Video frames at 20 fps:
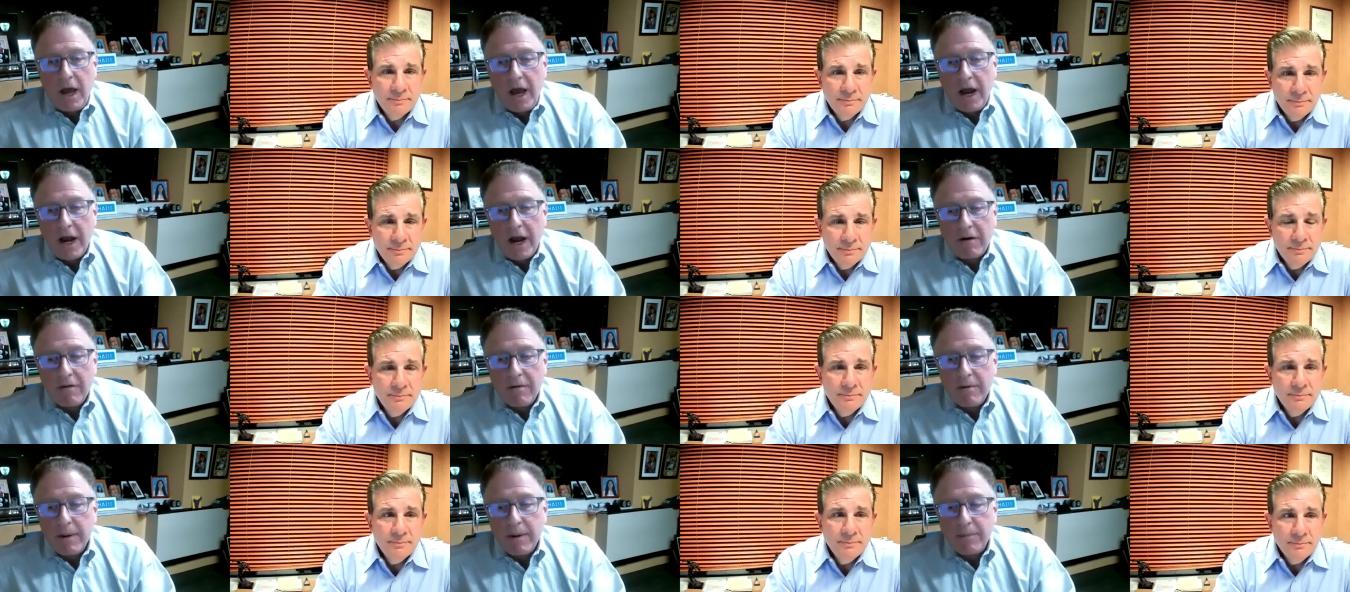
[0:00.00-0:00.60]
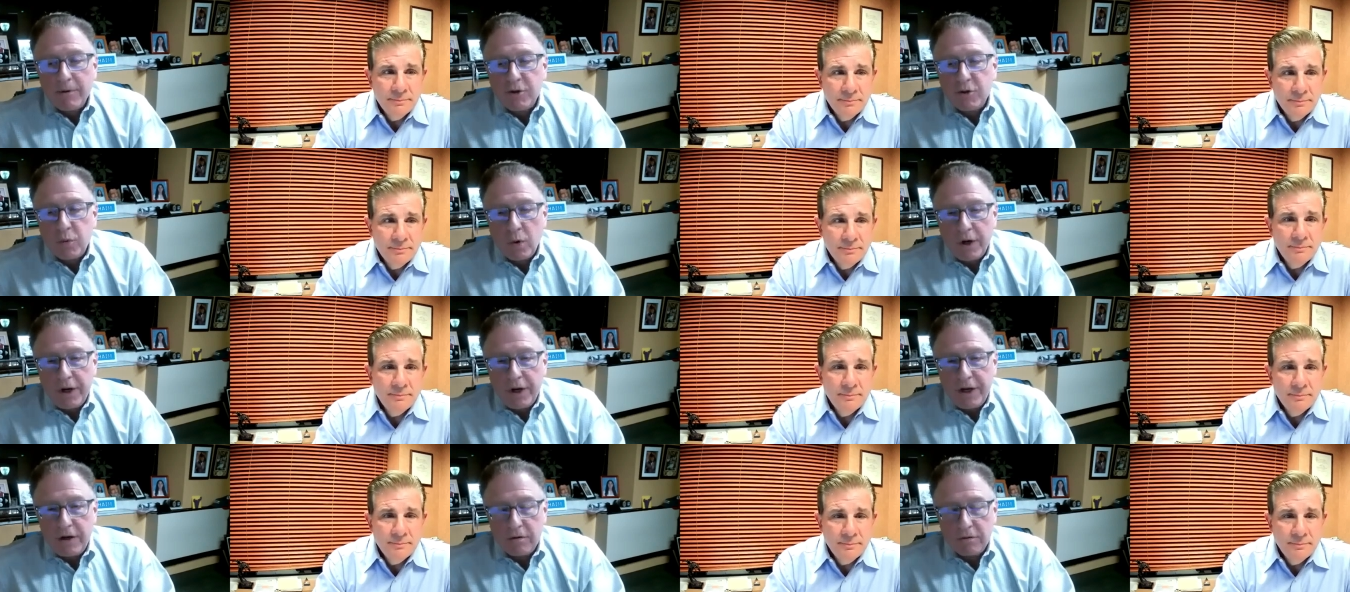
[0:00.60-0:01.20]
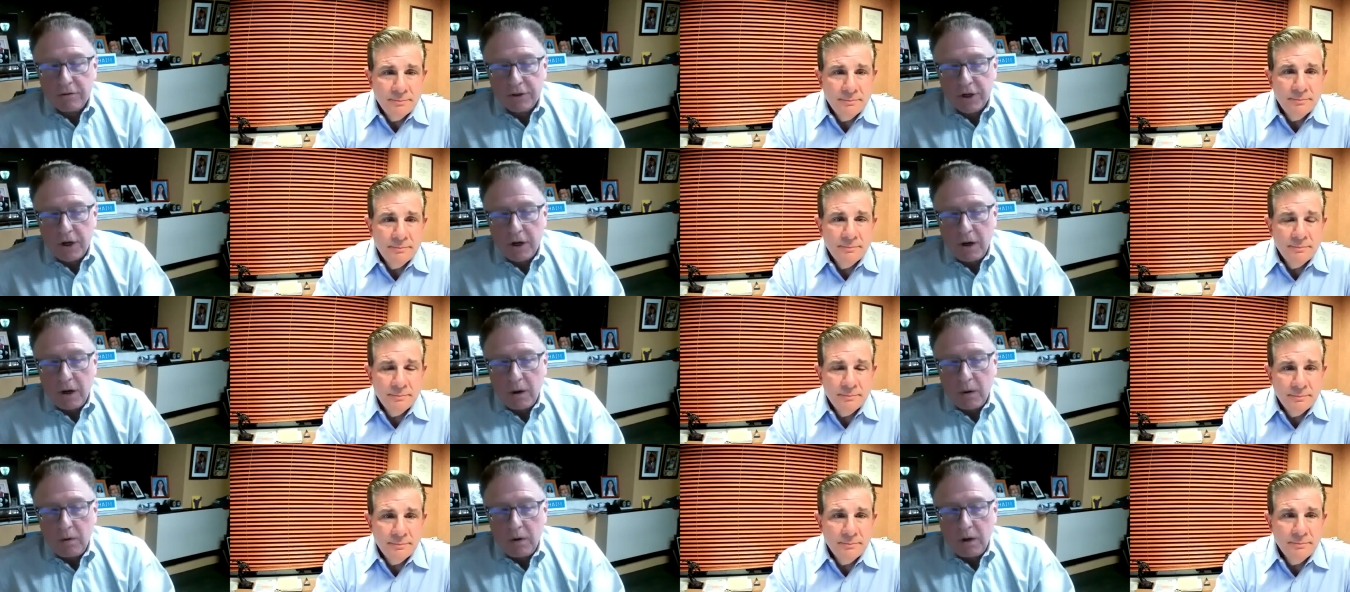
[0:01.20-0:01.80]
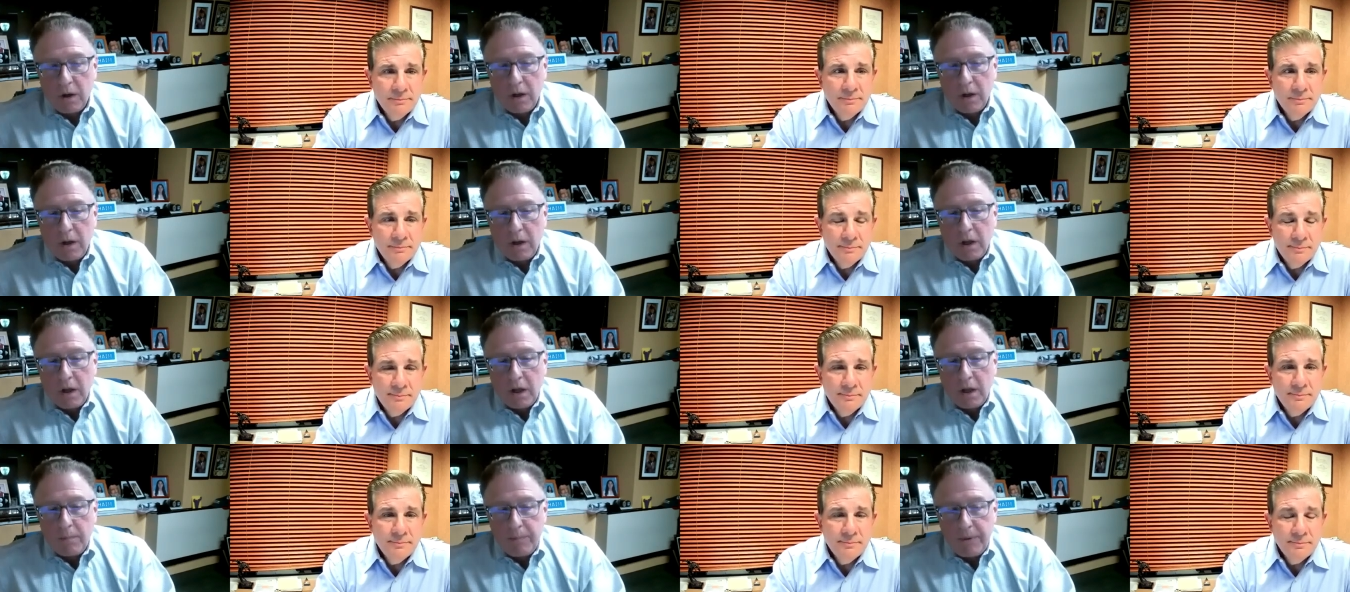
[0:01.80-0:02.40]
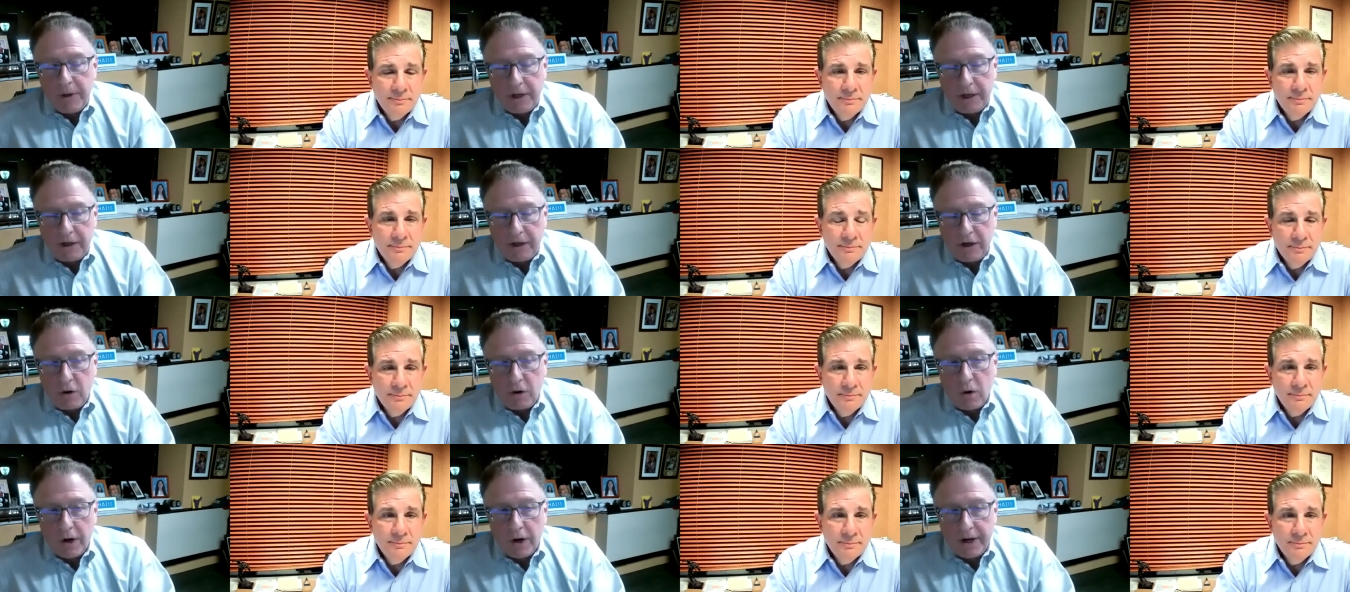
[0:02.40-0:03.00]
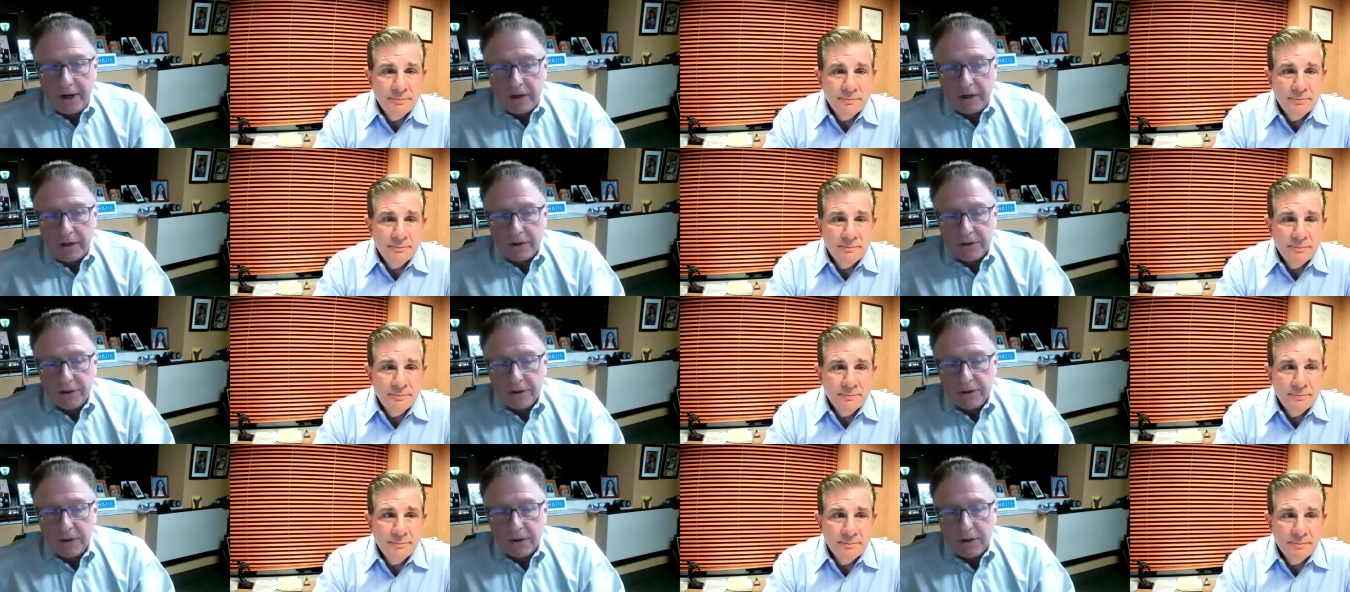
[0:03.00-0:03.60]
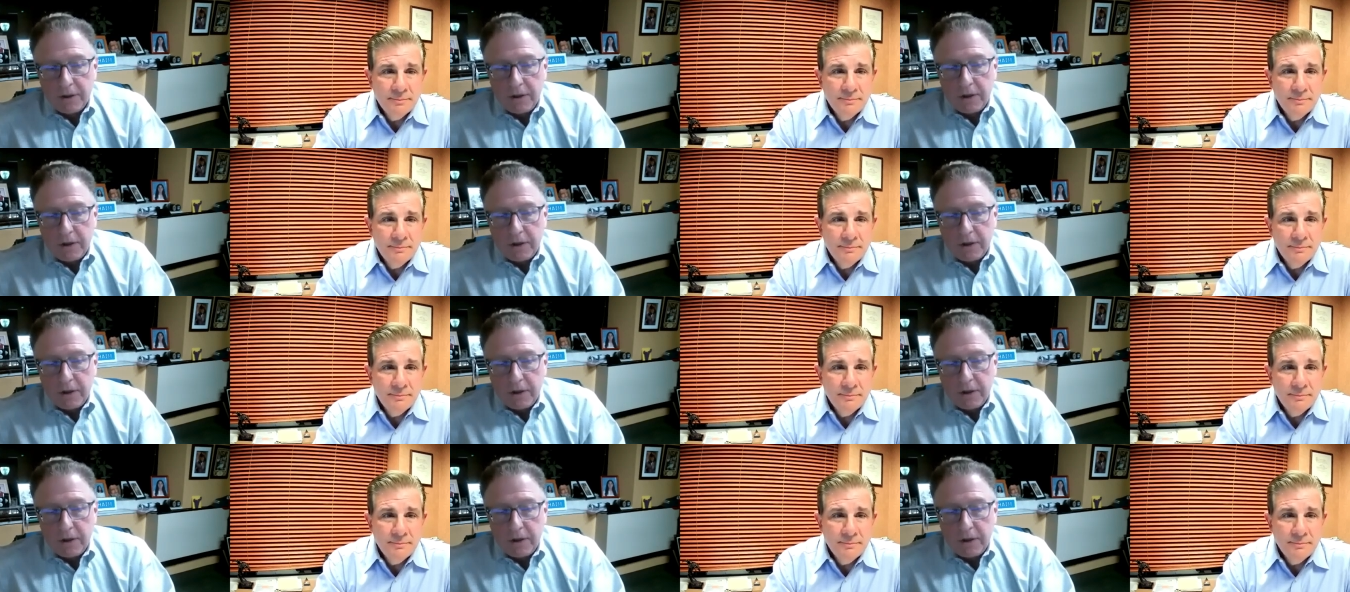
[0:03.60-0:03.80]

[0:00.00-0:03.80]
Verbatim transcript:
Speaker 1: And I remember 20 years ago being in the audience,